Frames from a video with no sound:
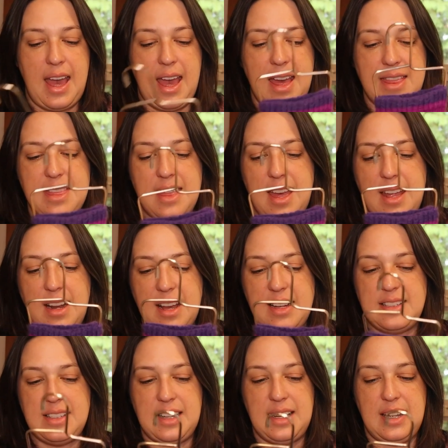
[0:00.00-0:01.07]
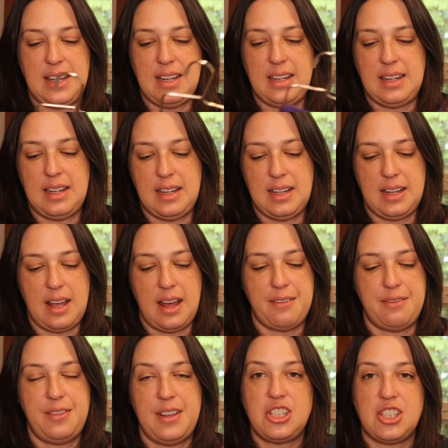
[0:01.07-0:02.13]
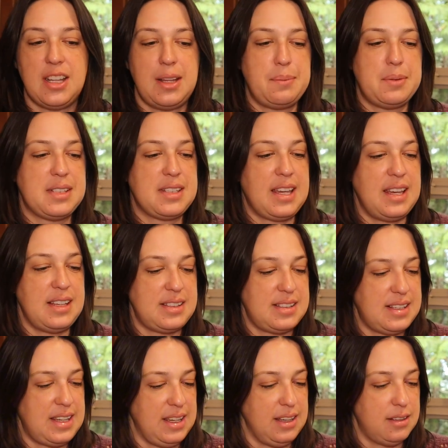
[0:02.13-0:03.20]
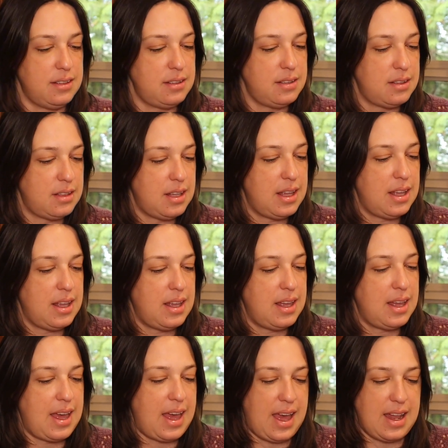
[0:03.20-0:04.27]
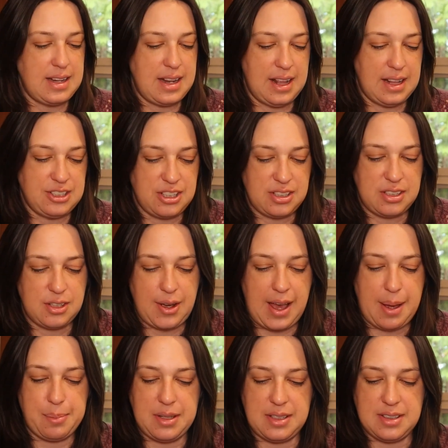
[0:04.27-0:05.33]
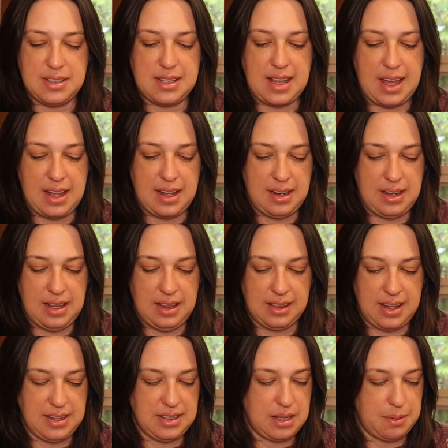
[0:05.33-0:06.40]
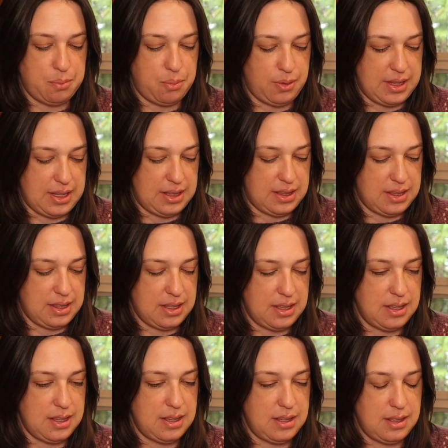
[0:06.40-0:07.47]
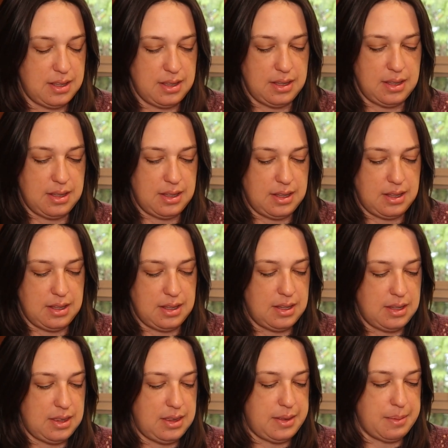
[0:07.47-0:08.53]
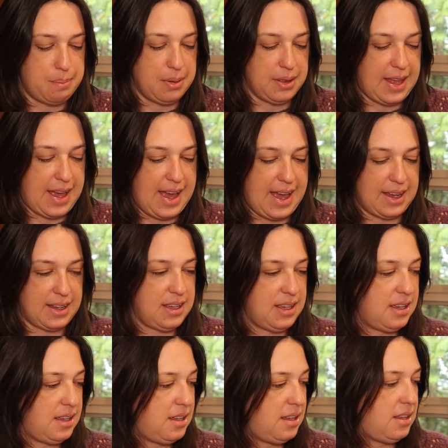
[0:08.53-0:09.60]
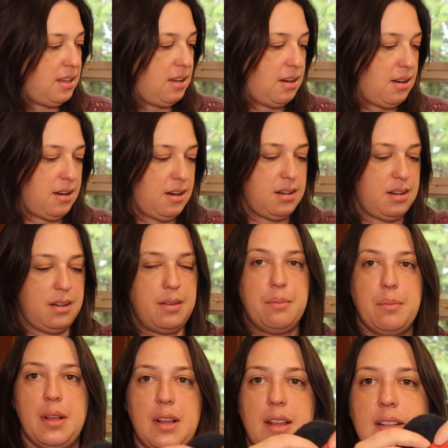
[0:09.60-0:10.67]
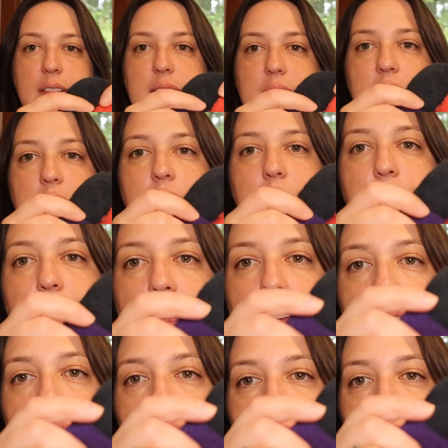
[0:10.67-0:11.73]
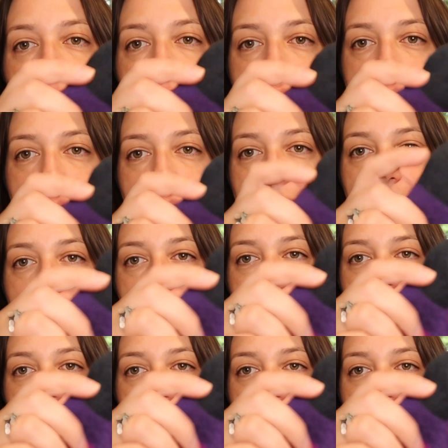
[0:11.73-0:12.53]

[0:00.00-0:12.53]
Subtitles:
and then I did a fish lips kiss heel, and it just so happens that it lined up with the black yarn. But let's see. So I don't